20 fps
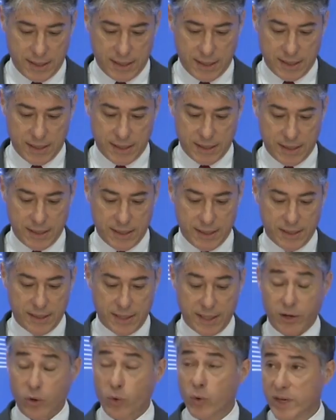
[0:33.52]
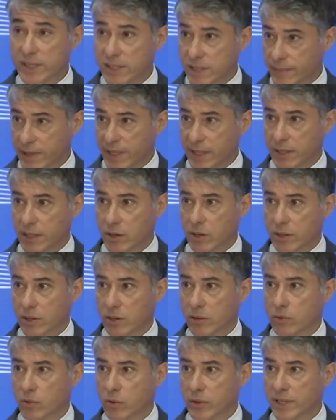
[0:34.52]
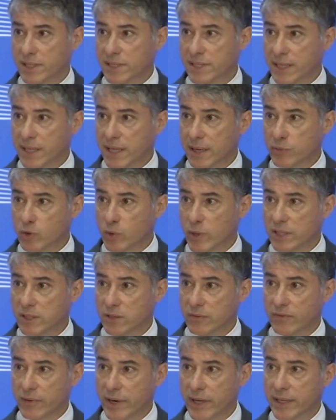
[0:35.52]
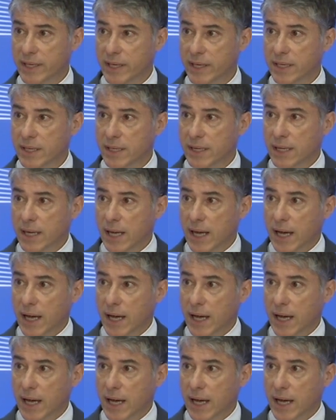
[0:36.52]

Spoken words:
the request by the Italian authorities that came to us on Friday,